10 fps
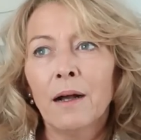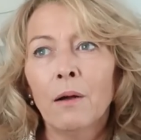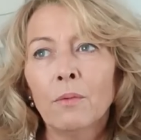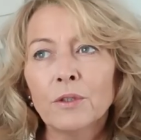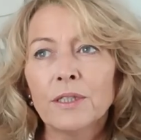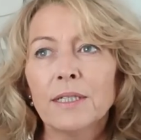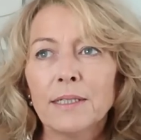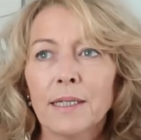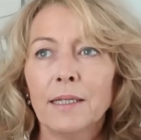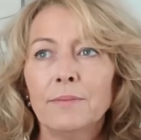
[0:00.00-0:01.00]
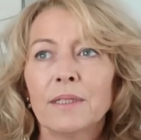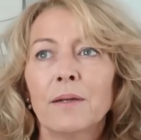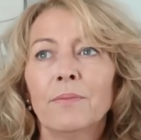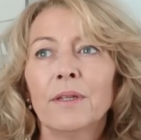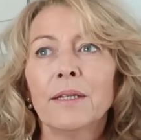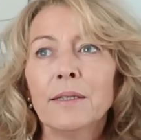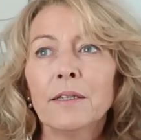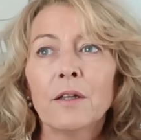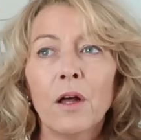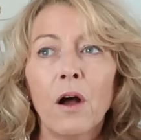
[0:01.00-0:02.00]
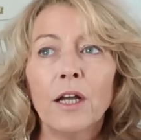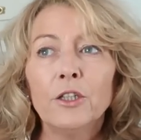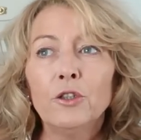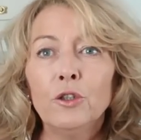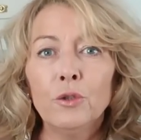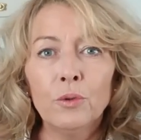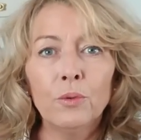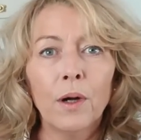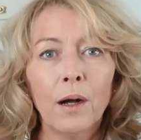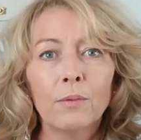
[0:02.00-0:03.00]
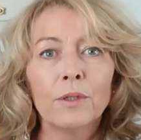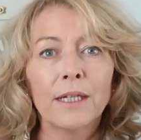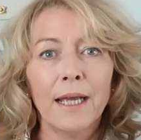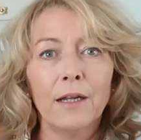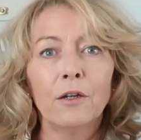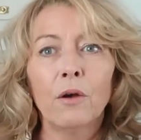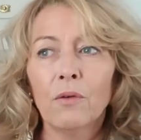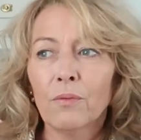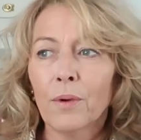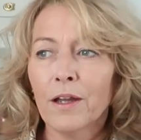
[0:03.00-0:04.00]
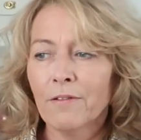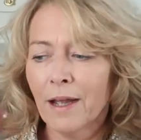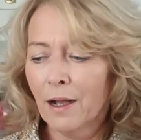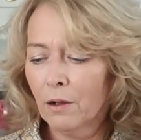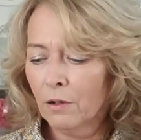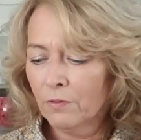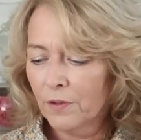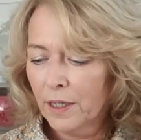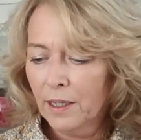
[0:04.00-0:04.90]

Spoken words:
I wanted to keep something that I knew I would get a lot of wear out of.